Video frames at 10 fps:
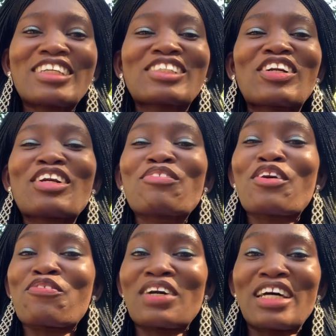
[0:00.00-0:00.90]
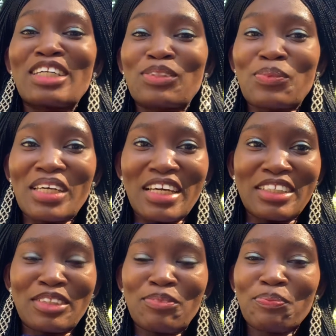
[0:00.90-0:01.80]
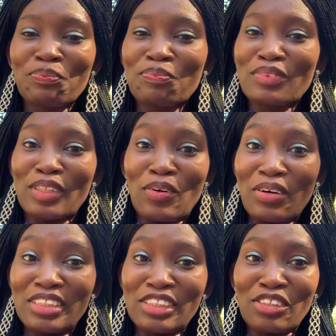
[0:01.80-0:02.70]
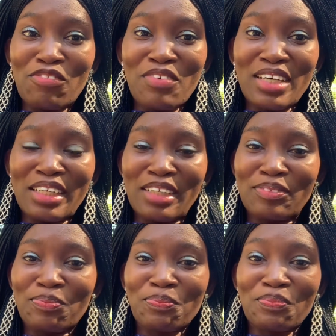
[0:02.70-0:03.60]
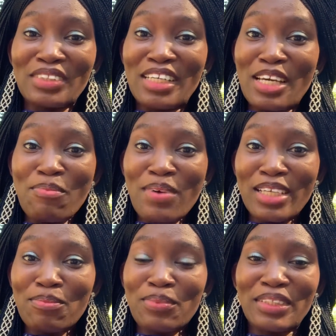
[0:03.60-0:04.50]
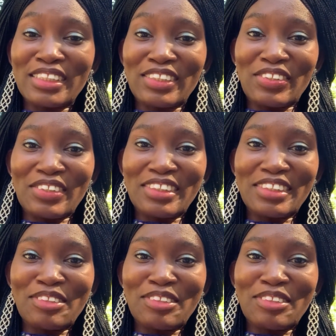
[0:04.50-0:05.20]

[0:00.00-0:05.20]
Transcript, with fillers: so if your father is wicked God is your father amen praise God